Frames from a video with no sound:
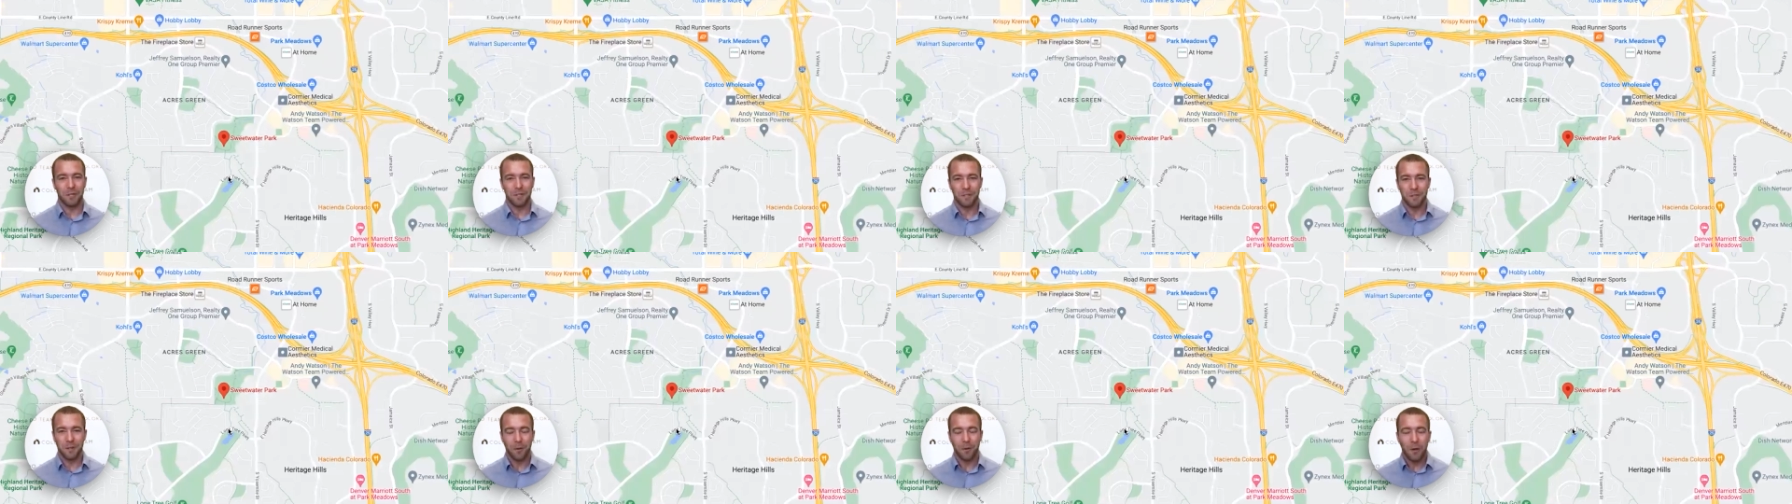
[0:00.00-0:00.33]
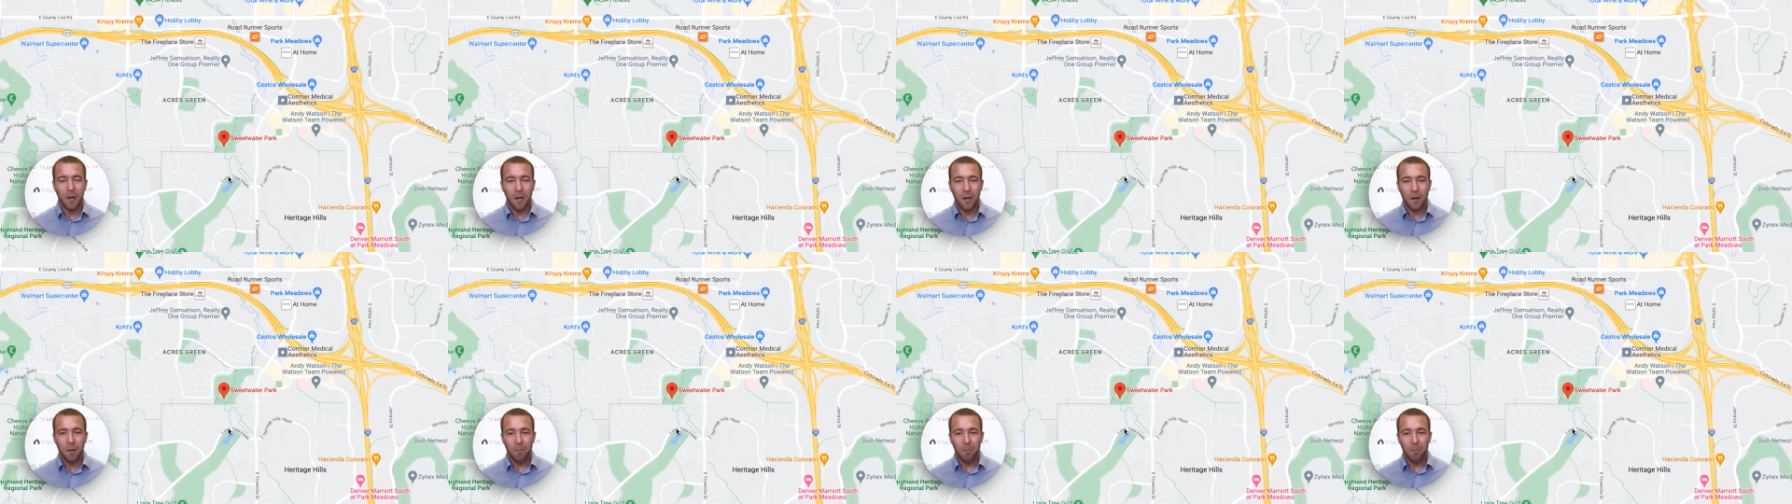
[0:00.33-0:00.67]
So,
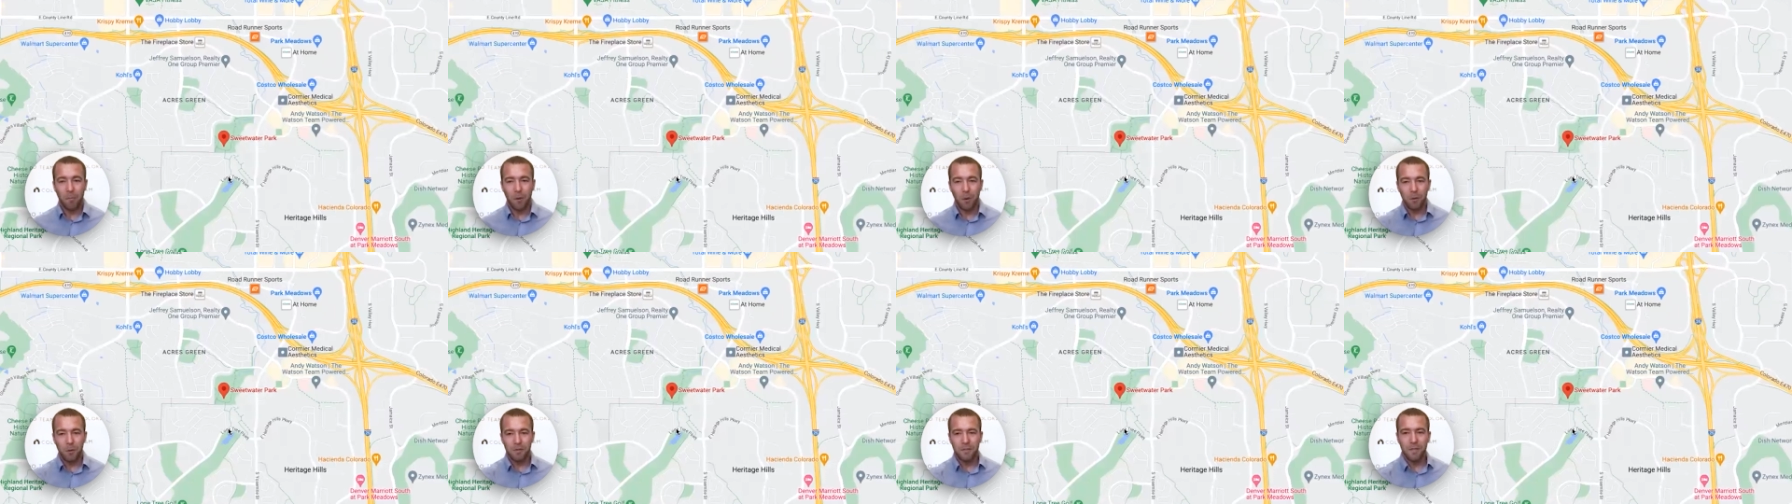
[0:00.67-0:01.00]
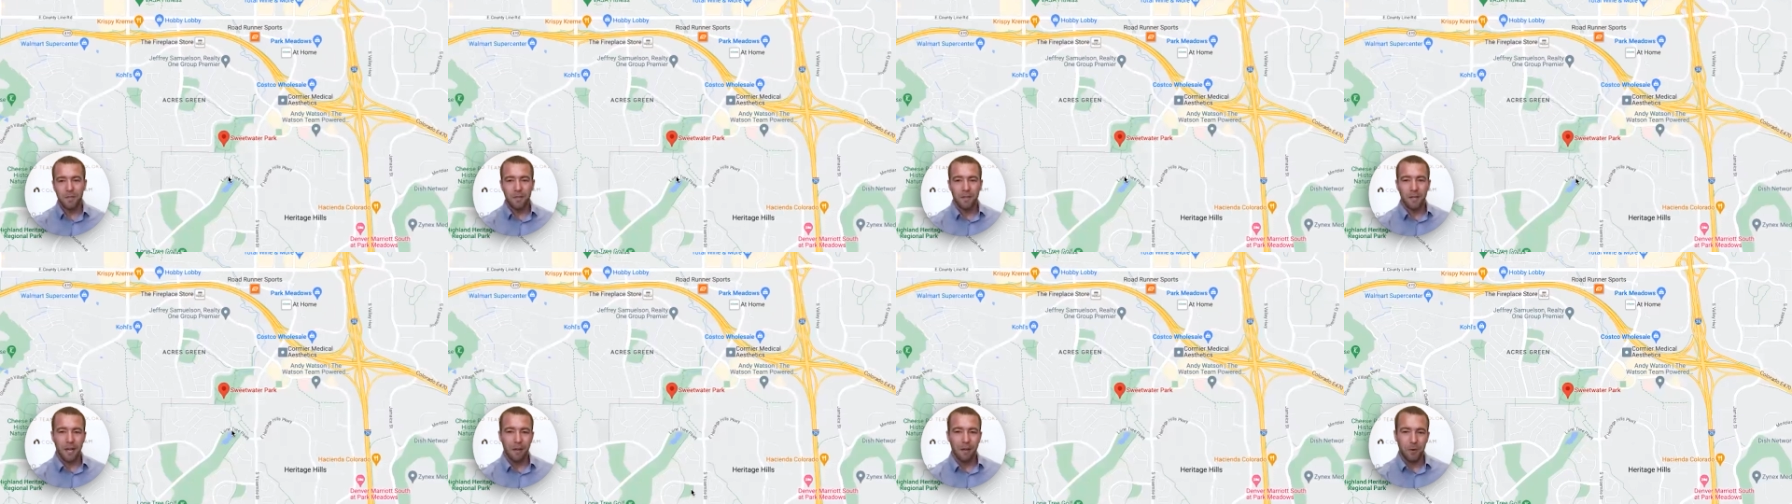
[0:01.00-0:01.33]
most
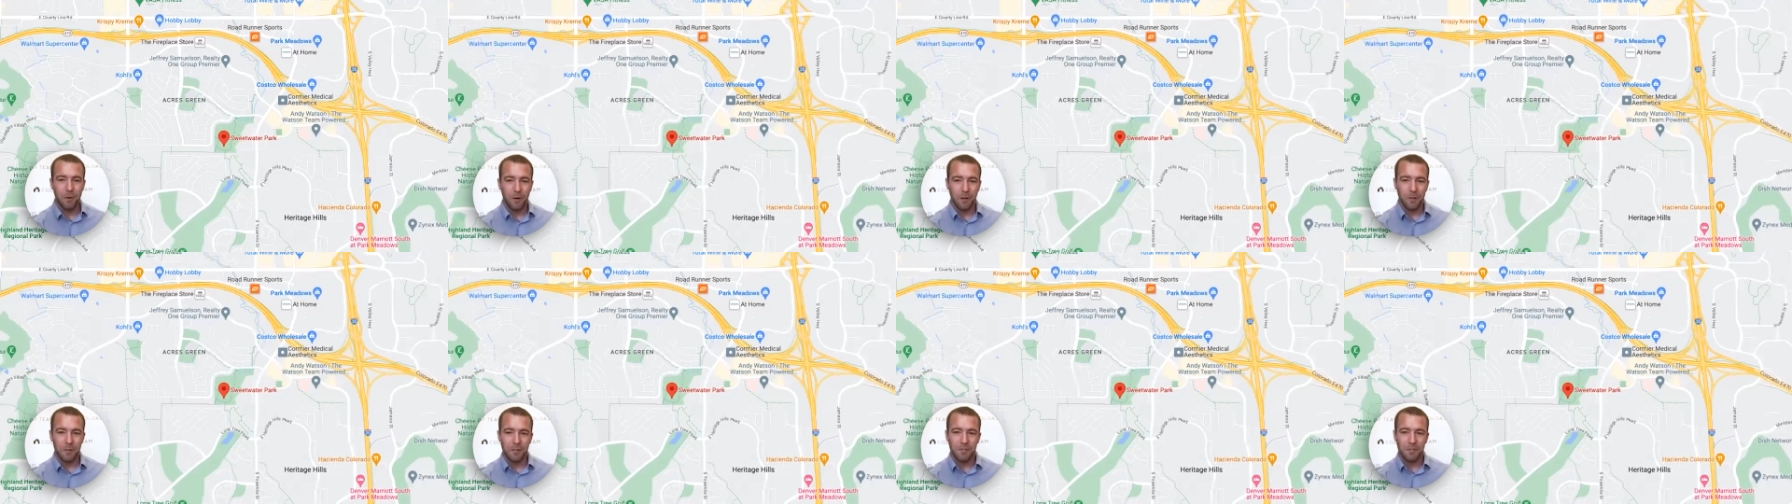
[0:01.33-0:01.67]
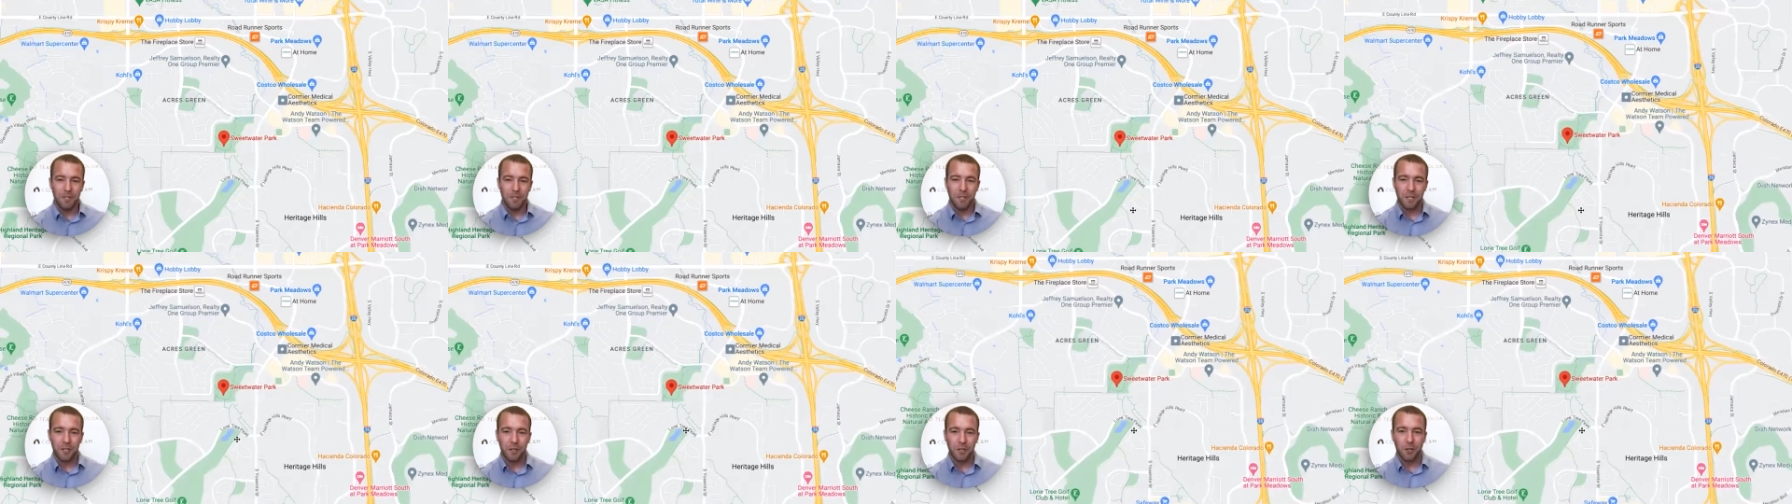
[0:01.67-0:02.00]
of the neighborhoods
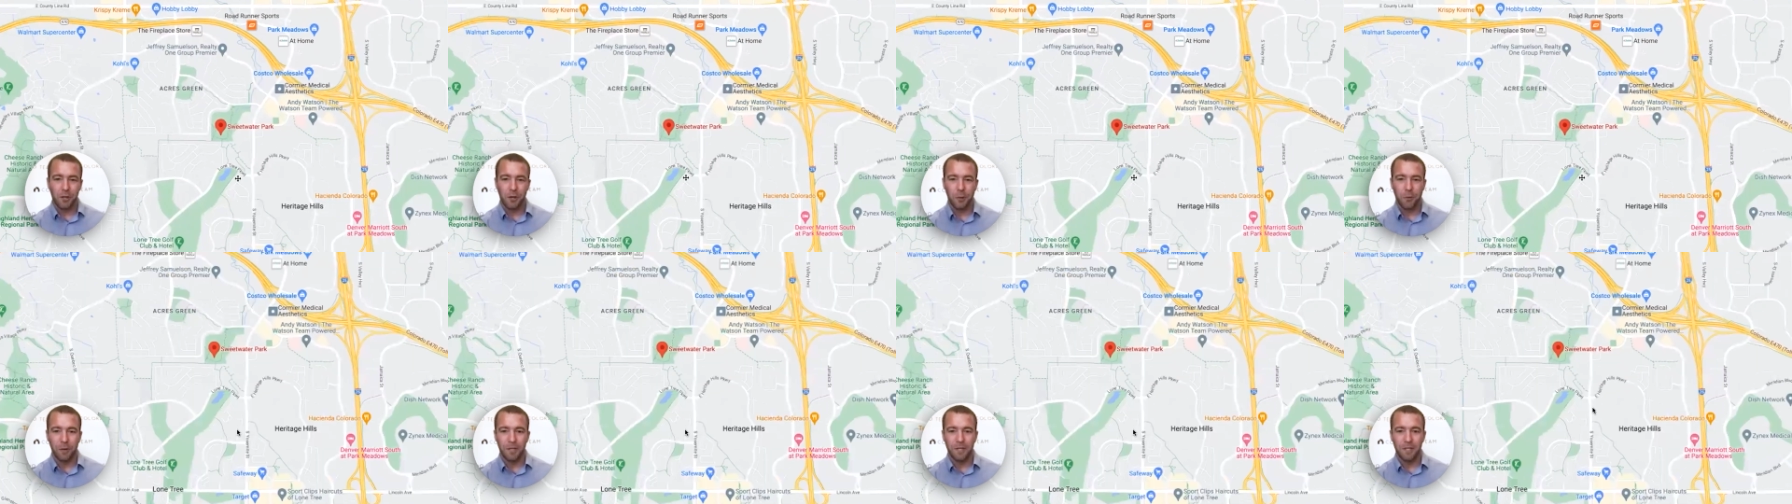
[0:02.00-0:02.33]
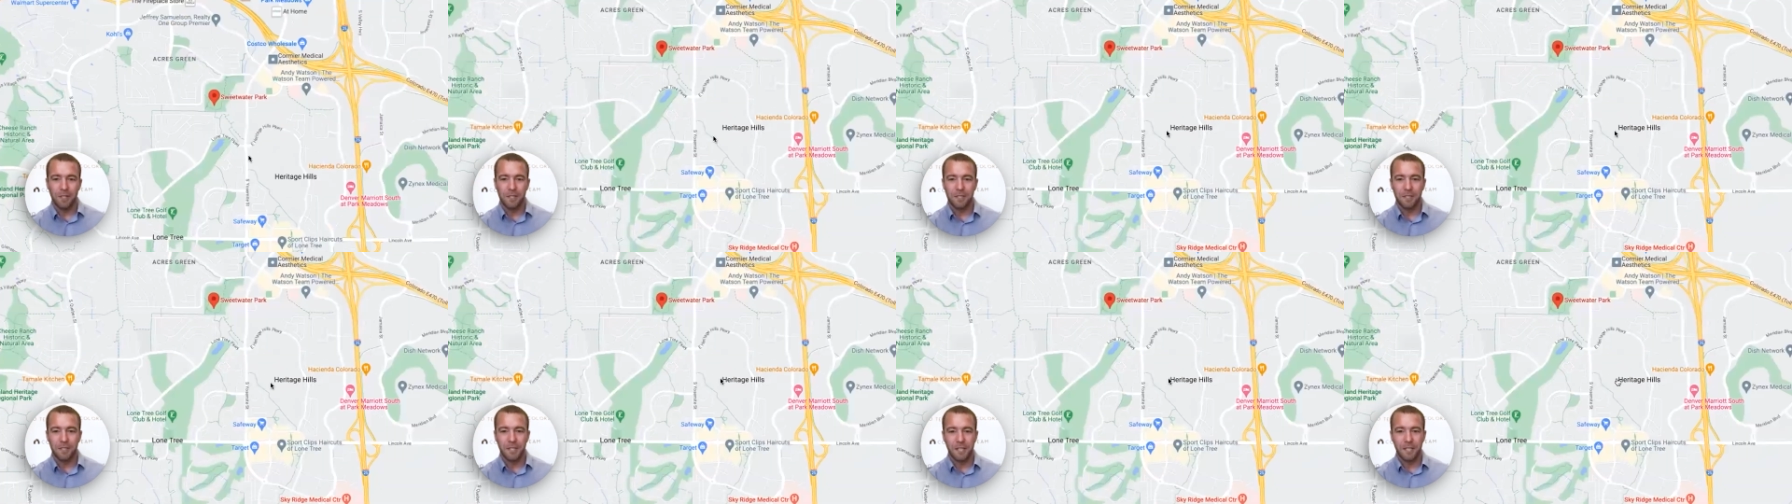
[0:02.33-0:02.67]
that you're going
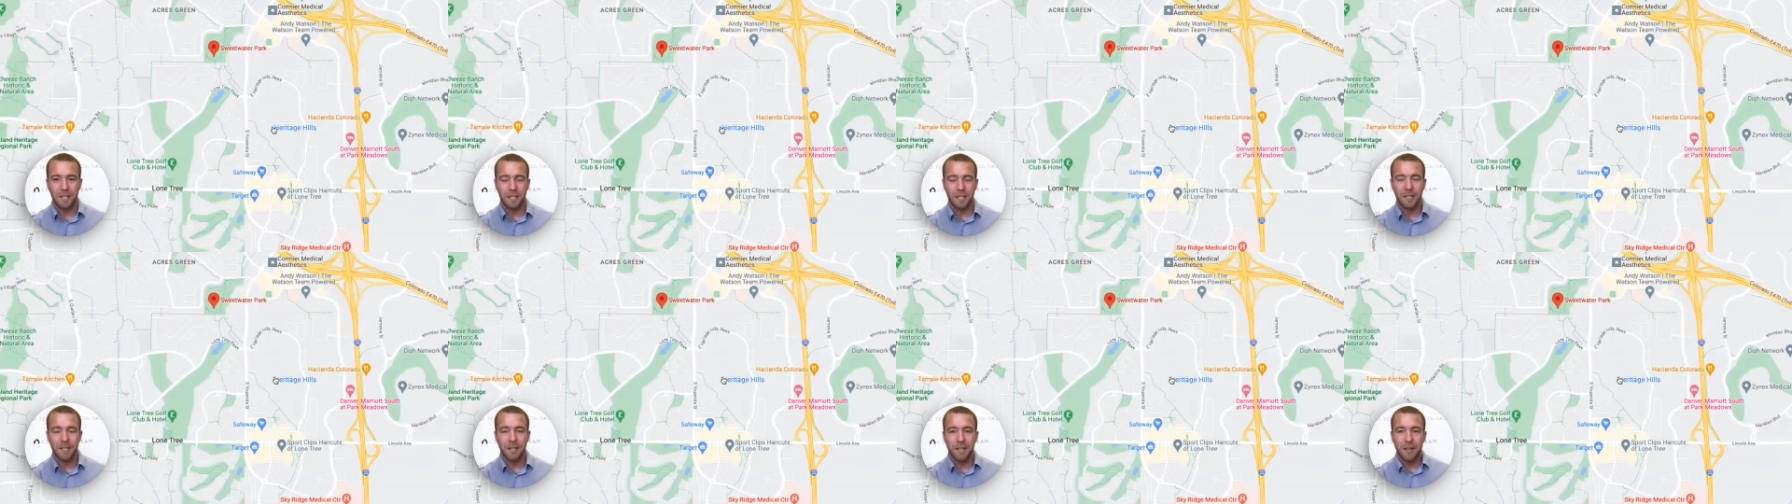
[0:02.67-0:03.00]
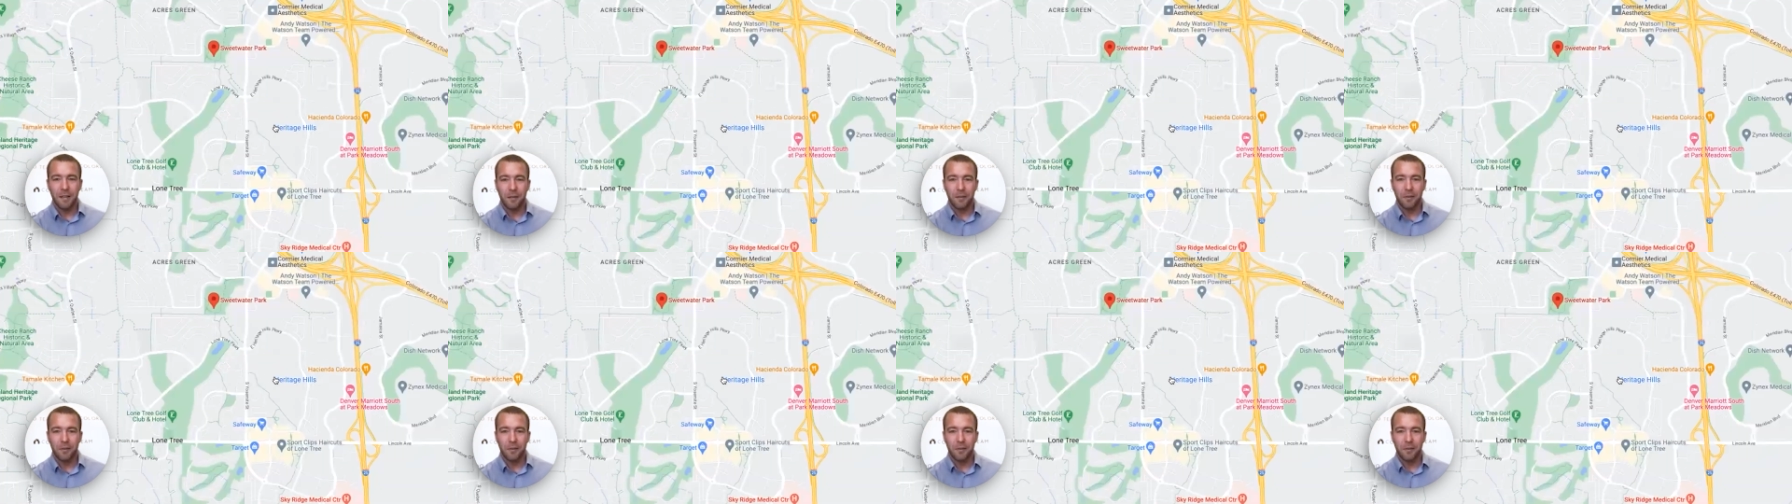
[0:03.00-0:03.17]
to see